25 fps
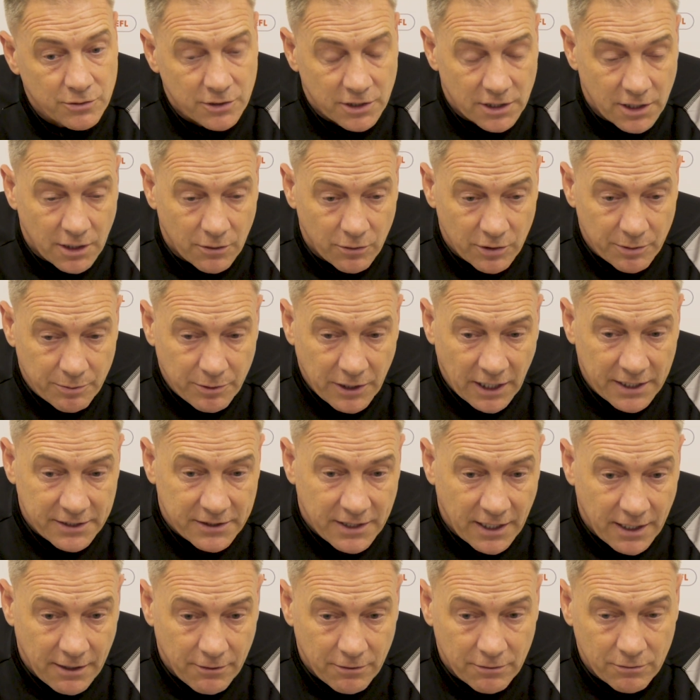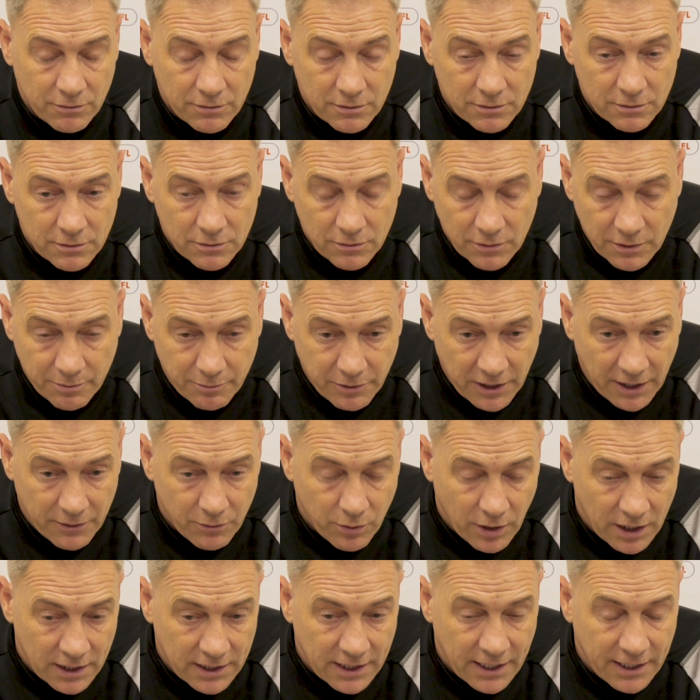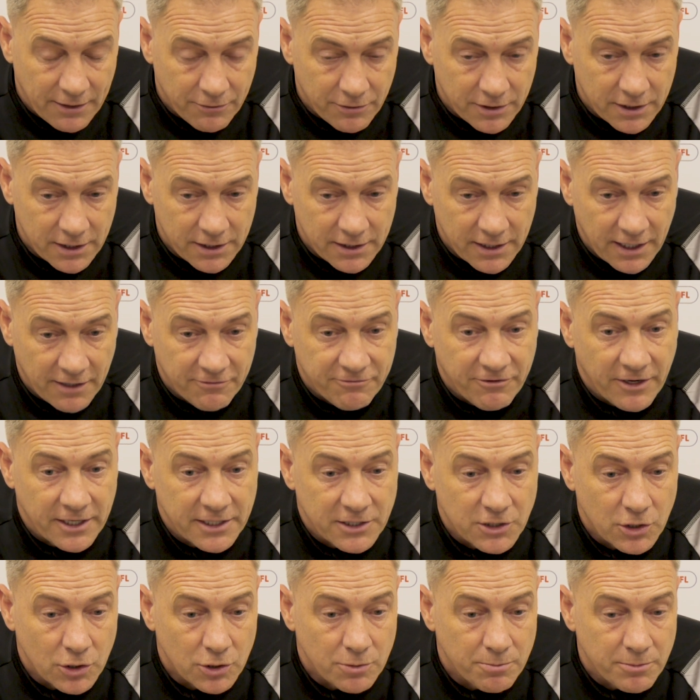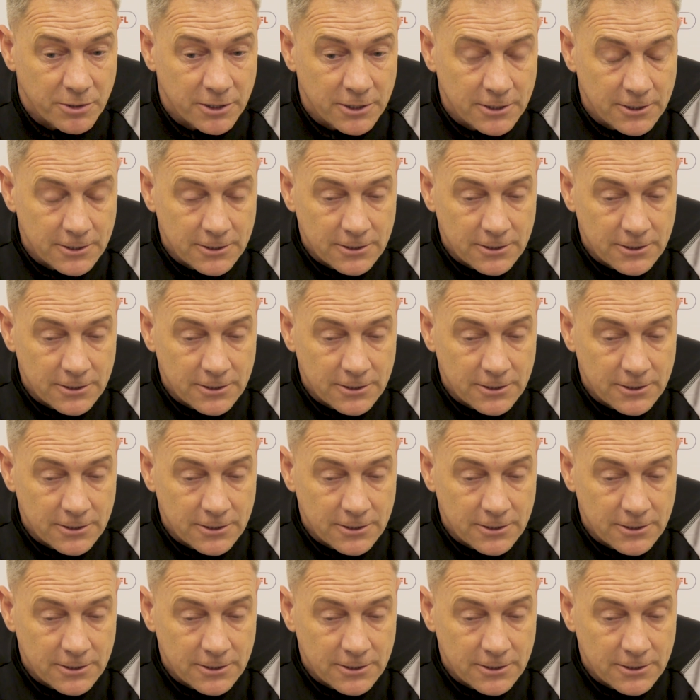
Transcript: You know, we played well there in the FA Cup.